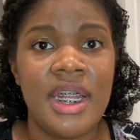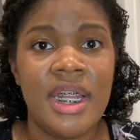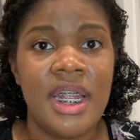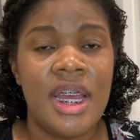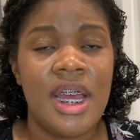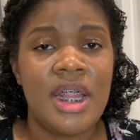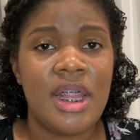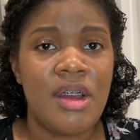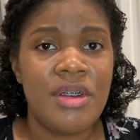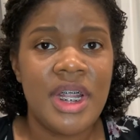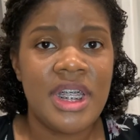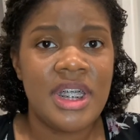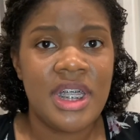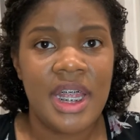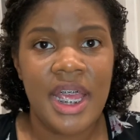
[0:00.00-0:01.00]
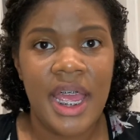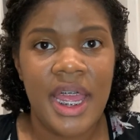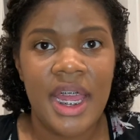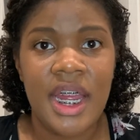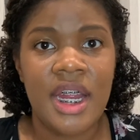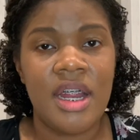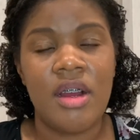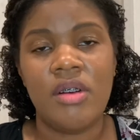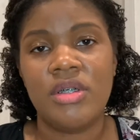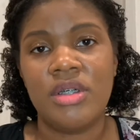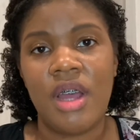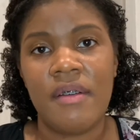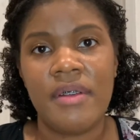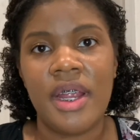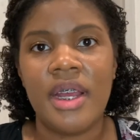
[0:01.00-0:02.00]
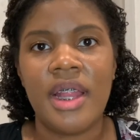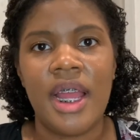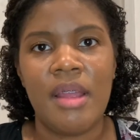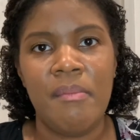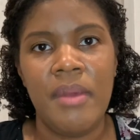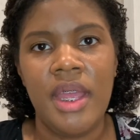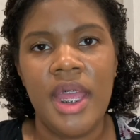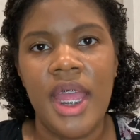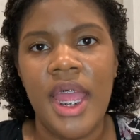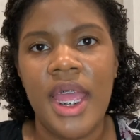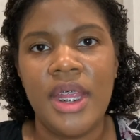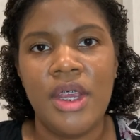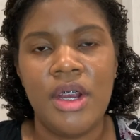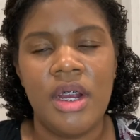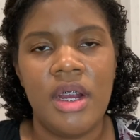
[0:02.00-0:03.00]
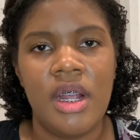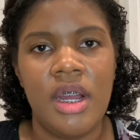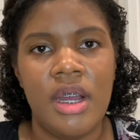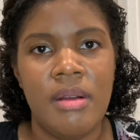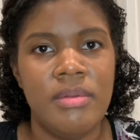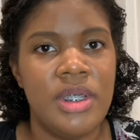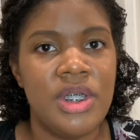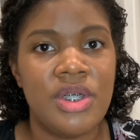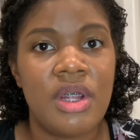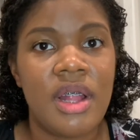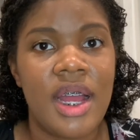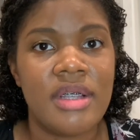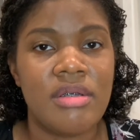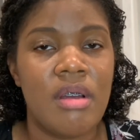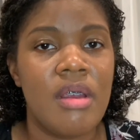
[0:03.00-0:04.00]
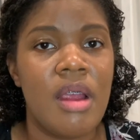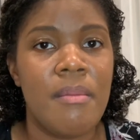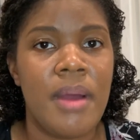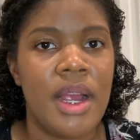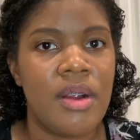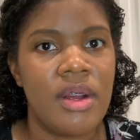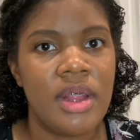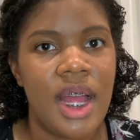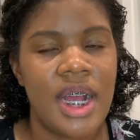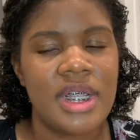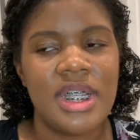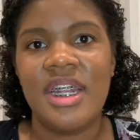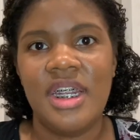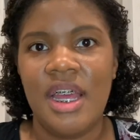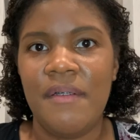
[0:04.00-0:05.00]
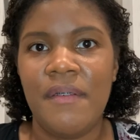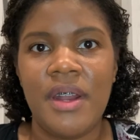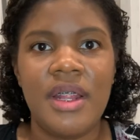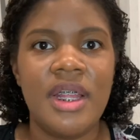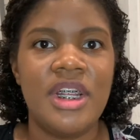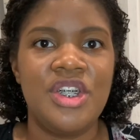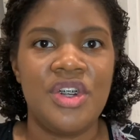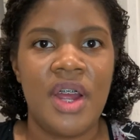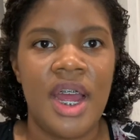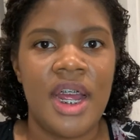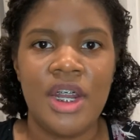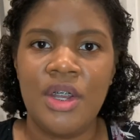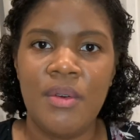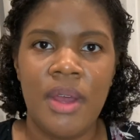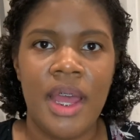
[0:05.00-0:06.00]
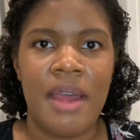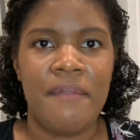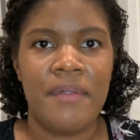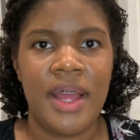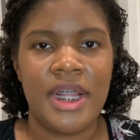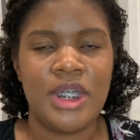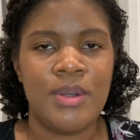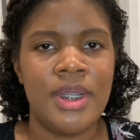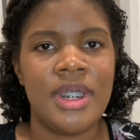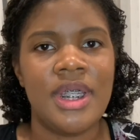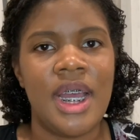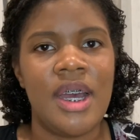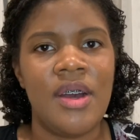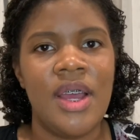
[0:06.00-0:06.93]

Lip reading: low density hair or soft hair like me in your sister locks or your micro locks, definitely try doing a flat twist out.